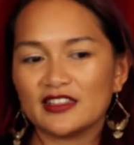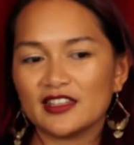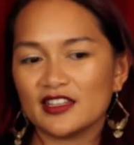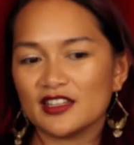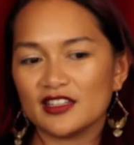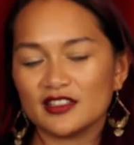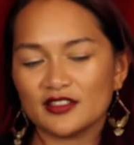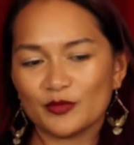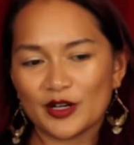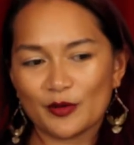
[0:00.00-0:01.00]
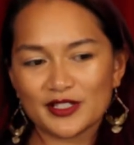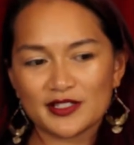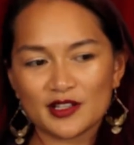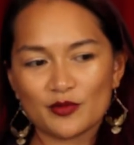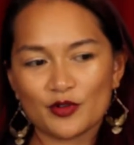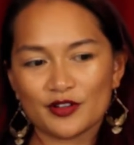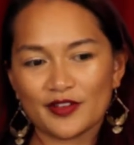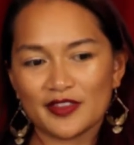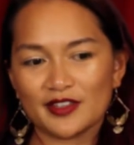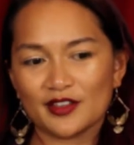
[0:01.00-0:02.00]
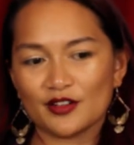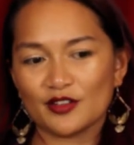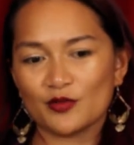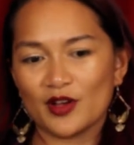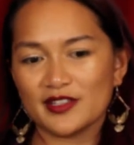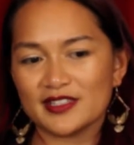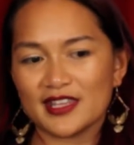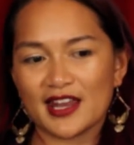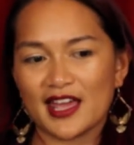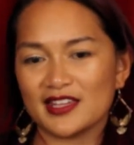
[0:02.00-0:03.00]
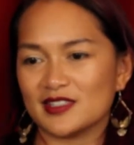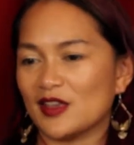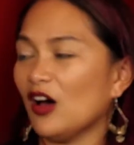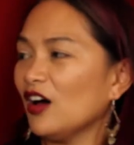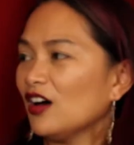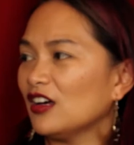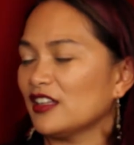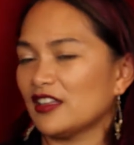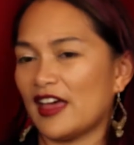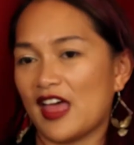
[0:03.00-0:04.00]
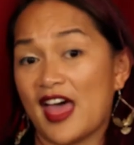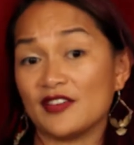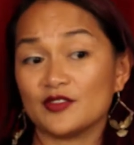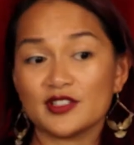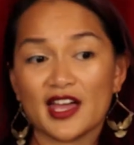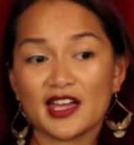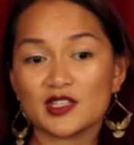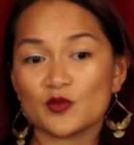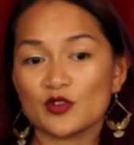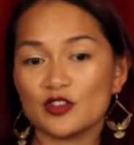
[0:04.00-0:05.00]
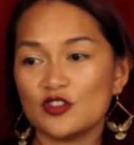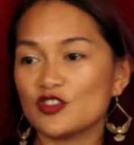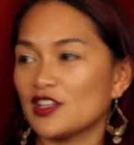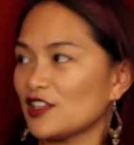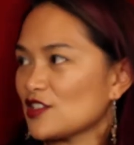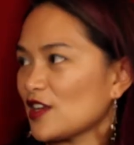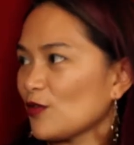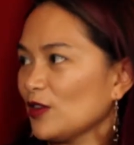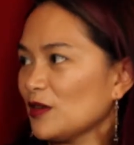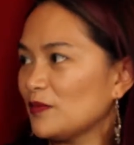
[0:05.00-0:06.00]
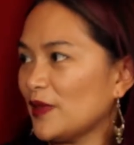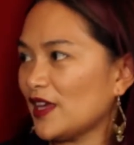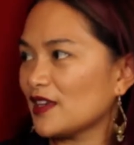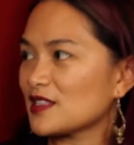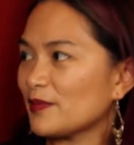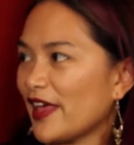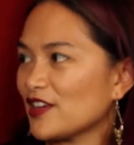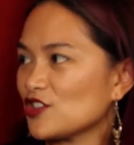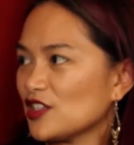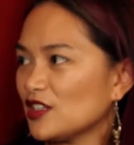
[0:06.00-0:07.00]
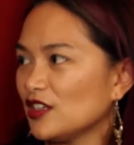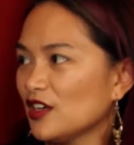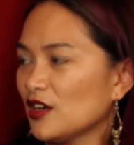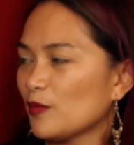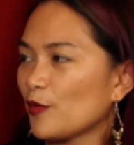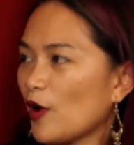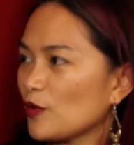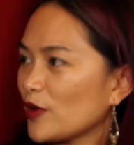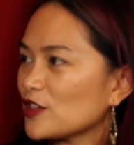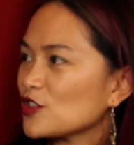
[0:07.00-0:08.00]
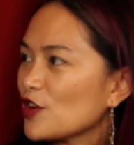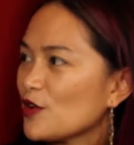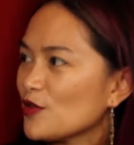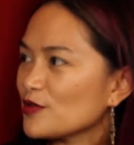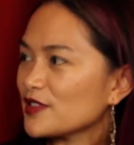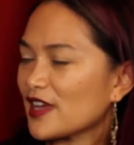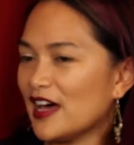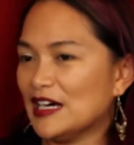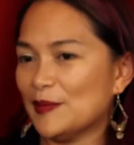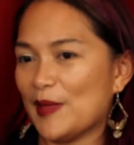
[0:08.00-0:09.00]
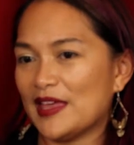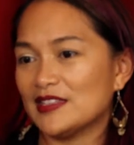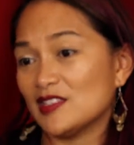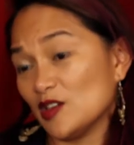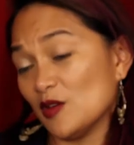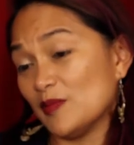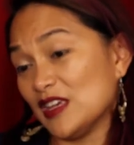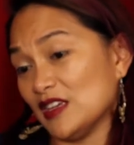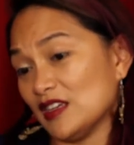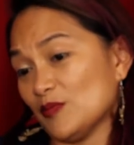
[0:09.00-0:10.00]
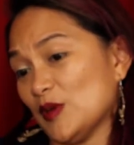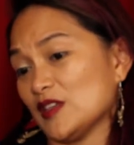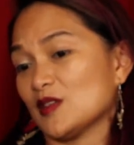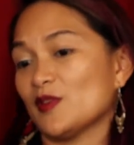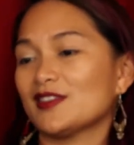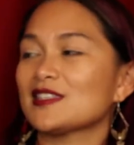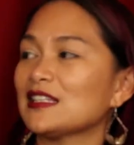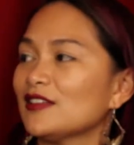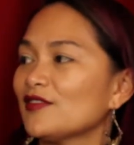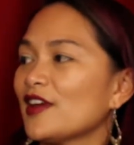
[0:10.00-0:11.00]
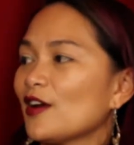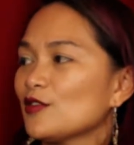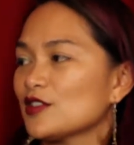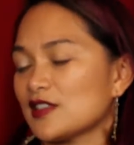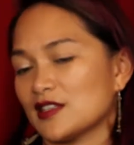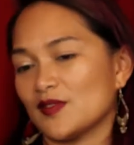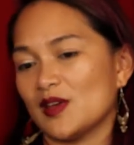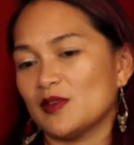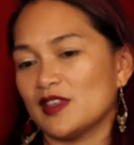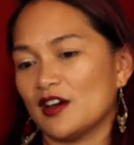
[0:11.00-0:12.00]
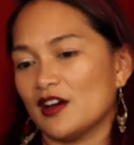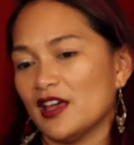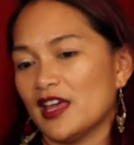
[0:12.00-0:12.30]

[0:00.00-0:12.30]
the when I went to Singapore to find theater, the ones that I saw uh, advertised were usually just like really big, splashy mm. Broadway shows. Um, and you know, being being someone that doesn't live there, who just has family there,